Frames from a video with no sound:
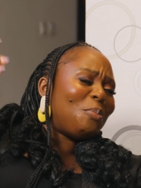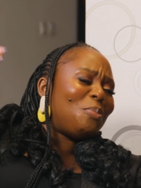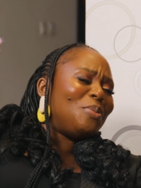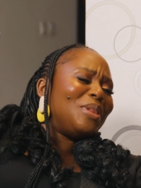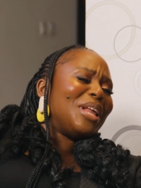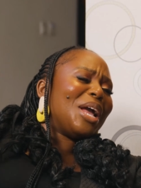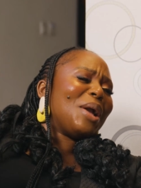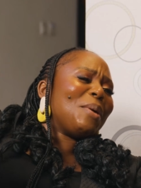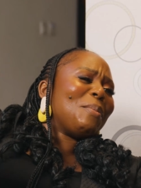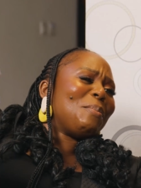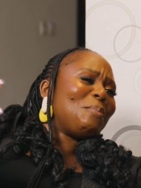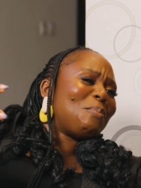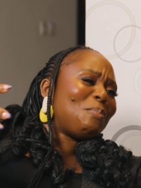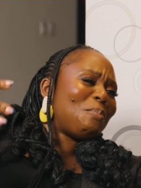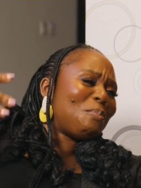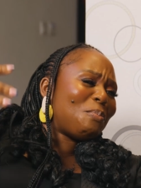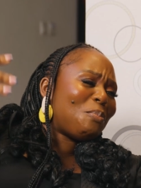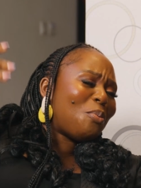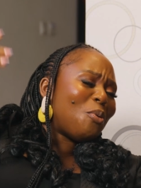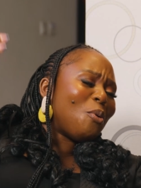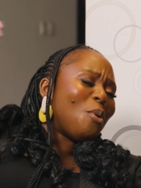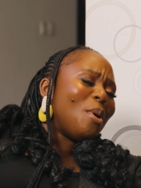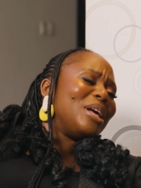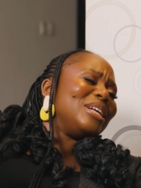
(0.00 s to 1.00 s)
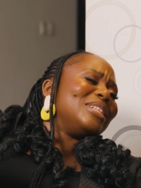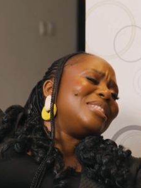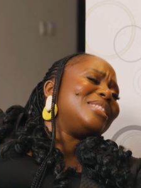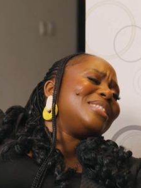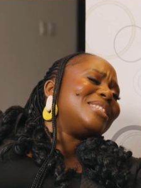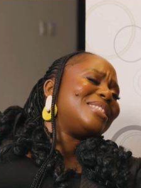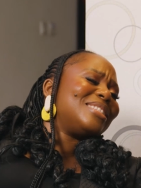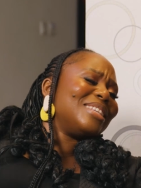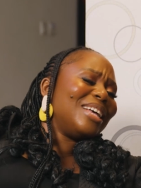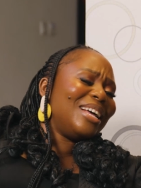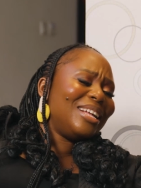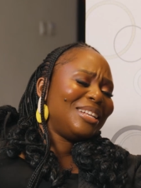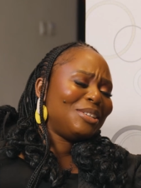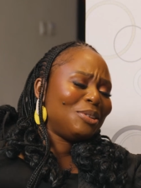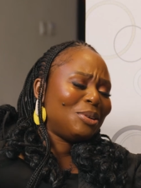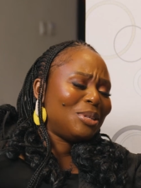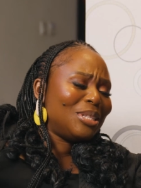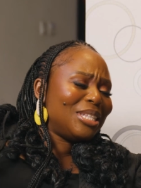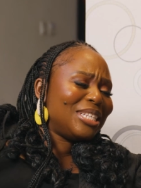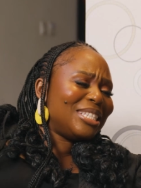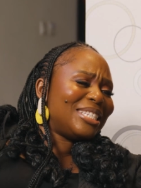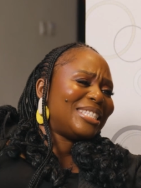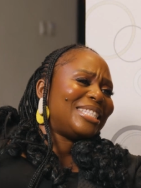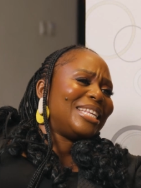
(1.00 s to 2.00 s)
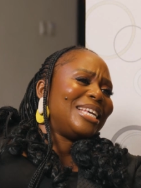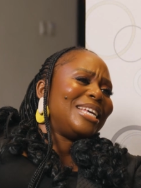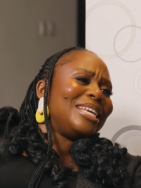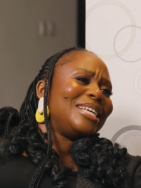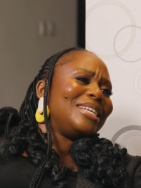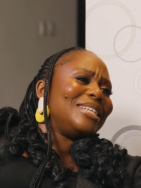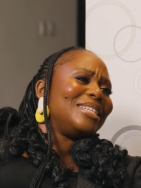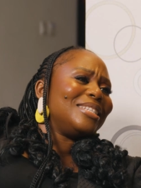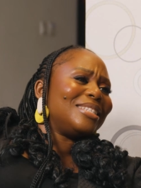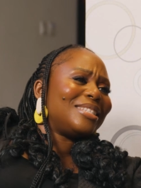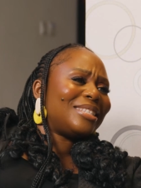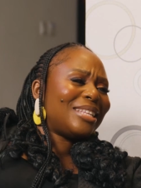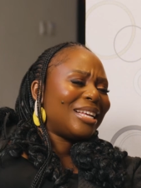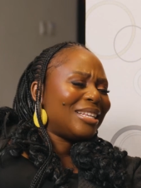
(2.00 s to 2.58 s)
like poets and all these things.